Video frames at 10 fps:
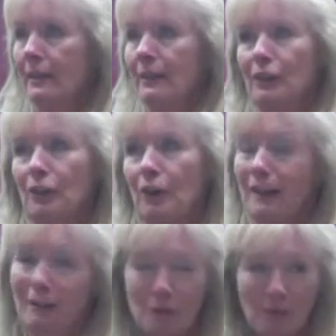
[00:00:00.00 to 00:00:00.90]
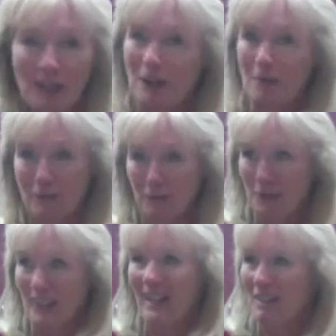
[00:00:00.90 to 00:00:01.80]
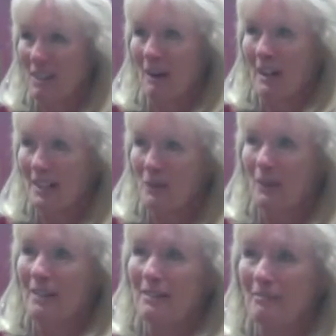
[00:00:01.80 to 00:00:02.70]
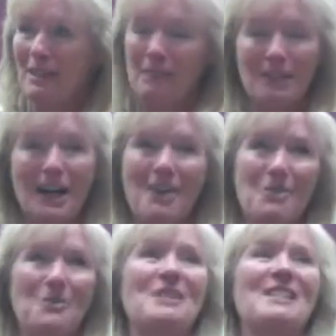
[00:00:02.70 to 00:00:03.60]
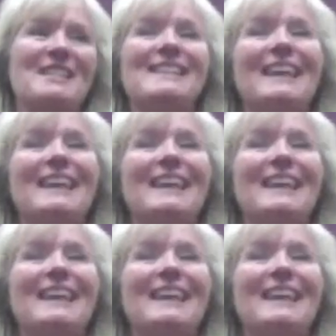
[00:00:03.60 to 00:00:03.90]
I love to make Arab food, which probably is weird to be a blonde Norwegian.